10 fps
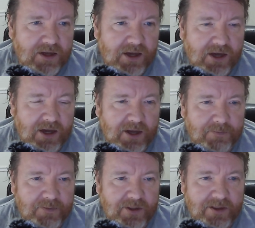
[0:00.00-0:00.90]

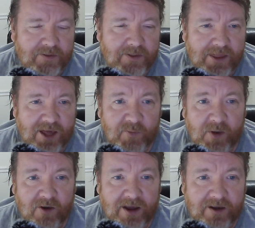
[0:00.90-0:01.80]
the
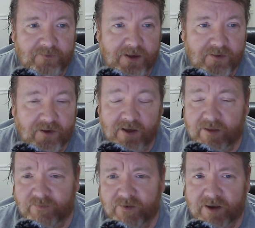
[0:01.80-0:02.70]
SPI interface,
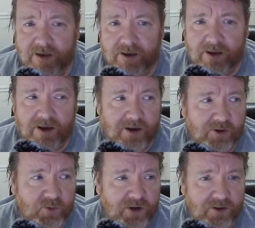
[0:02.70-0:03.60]
either via
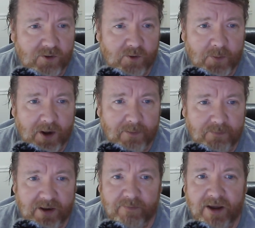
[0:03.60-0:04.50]
hardware or by
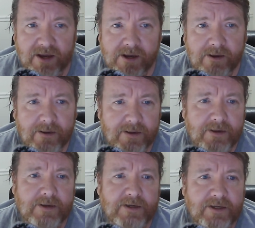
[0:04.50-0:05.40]
bit banging.
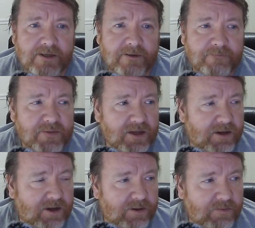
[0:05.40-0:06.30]

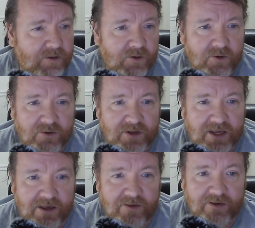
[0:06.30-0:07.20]
You can
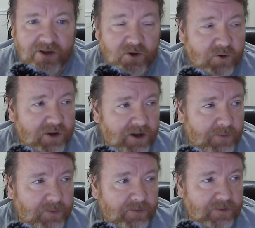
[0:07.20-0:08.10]
easily hook up
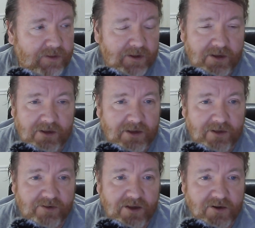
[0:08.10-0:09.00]
the
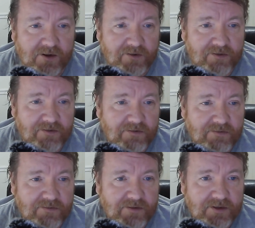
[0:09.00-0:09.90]
SD cards,
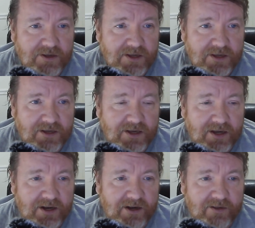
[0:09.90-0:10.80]

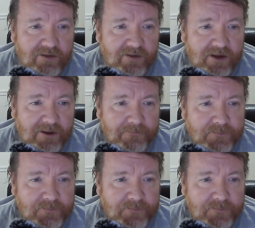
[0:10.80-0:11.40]
and as I say,